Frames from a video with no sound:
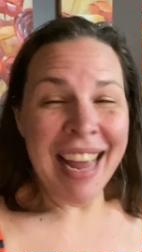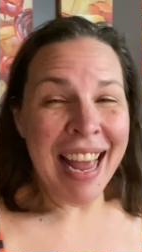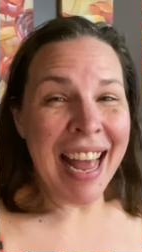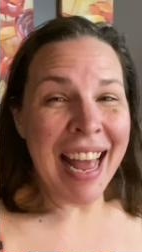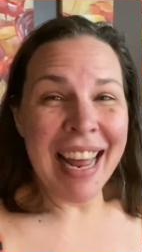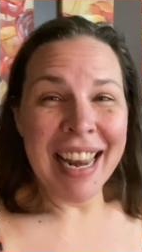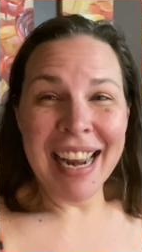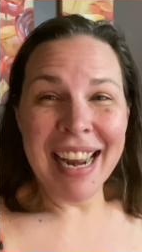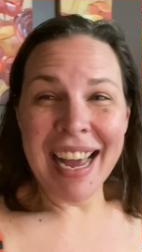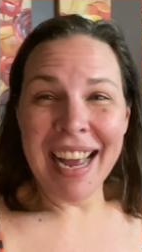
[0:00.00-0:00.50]

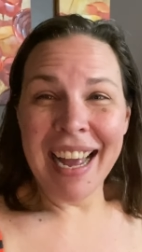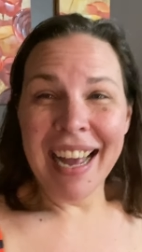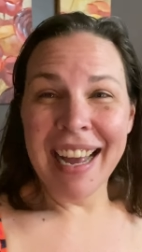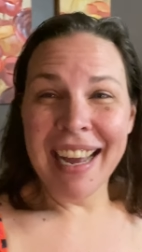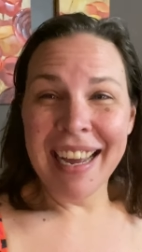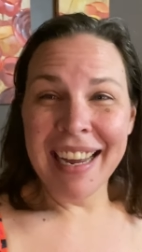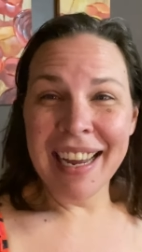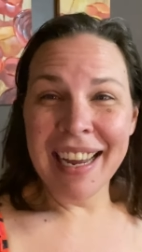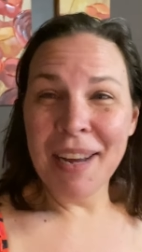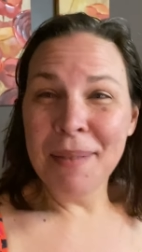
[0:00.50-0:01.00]
and
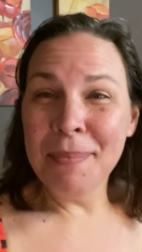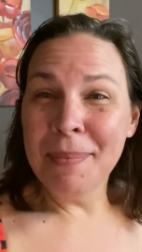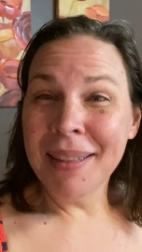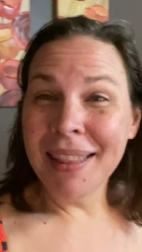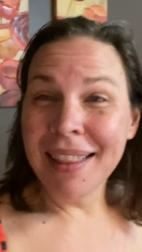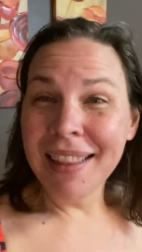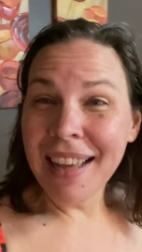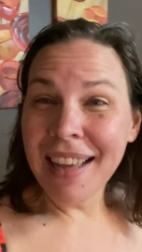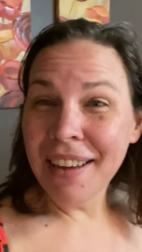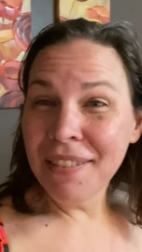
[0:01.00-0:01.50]
I am
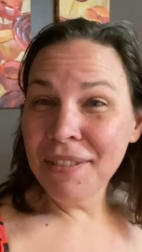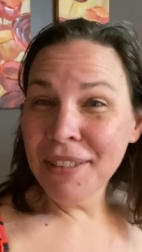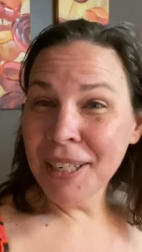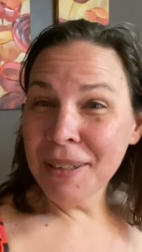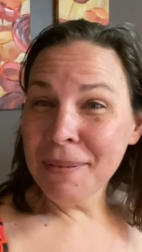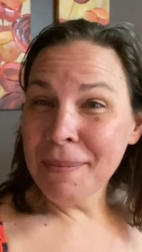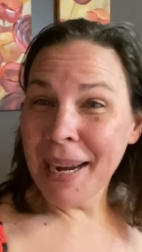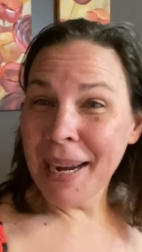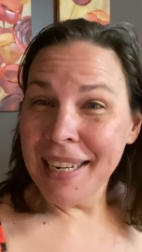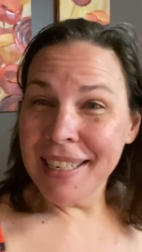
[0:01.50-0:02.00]

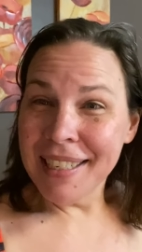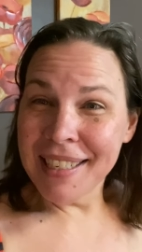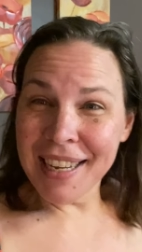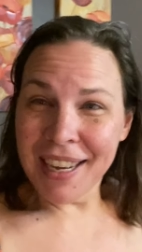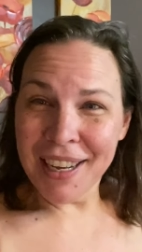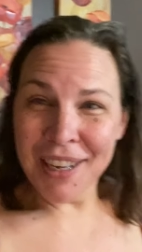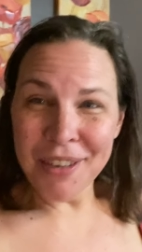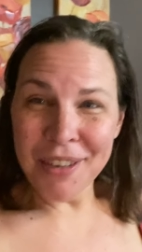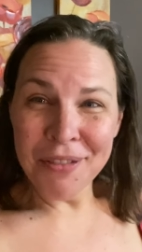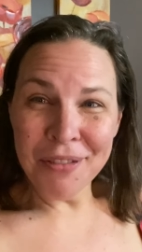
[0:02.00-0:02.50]
loving
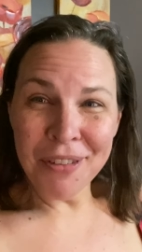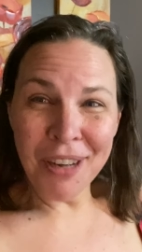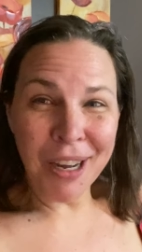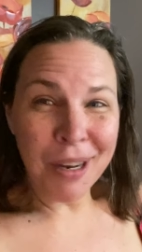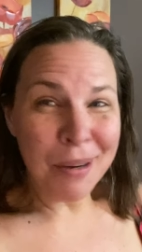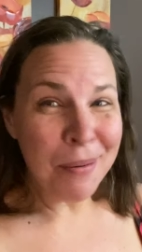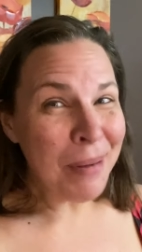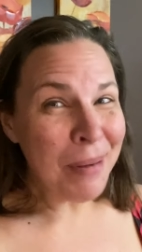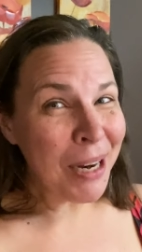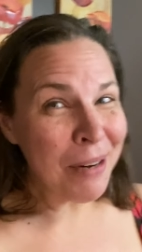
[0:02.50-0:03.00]
myself
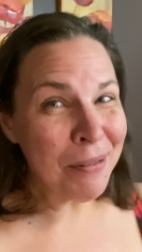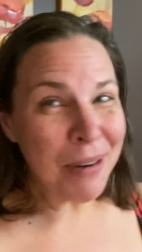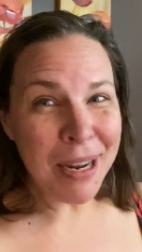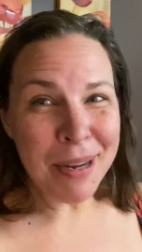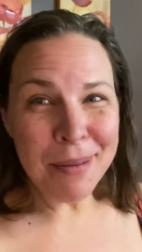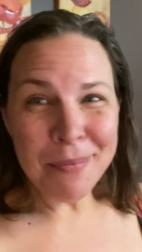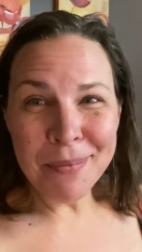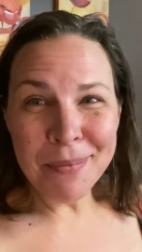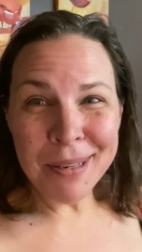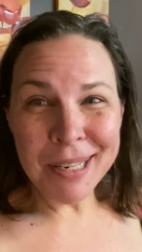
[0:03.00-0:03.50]
on my way